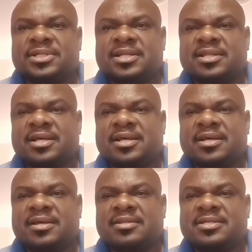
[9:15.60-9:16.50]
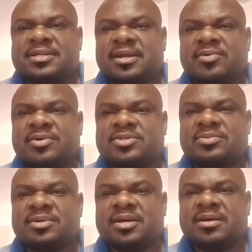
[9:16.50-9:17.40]
this records
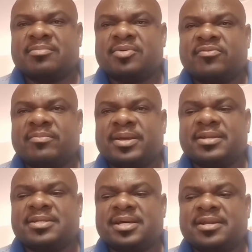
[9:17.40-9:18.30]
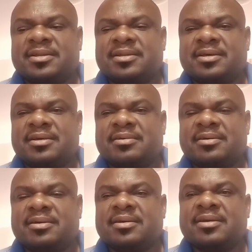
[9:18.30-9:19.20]
movement,
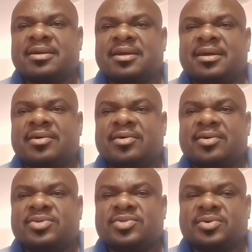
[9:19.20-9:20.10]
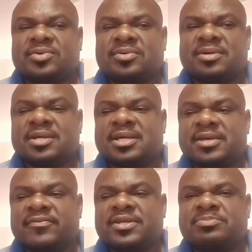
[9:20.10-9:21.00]
and also
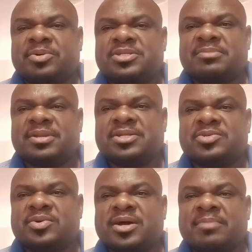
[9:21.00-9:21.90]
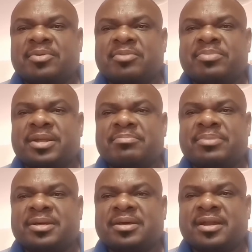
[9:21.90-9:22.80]
give responsibility to
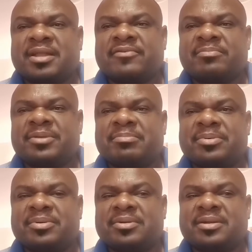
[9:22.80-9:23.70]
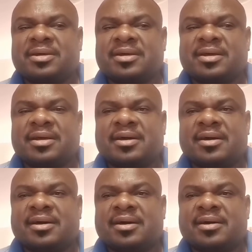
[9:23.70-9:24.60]
appropriate relevant people
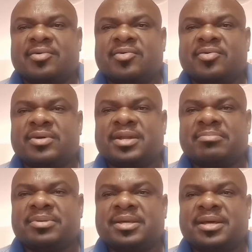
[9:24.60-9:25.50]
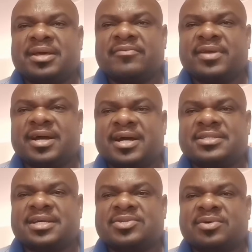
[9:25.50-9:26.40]
who will be having
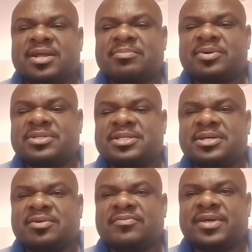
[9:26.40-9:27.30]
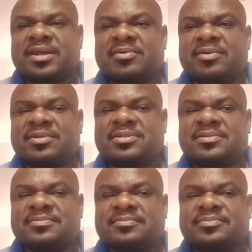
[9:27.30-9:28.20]
access or in possession of the records.
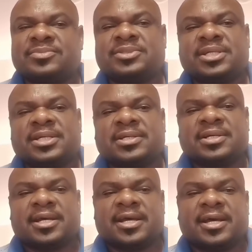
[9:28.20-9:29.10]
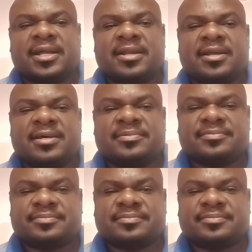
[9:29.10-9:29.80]
And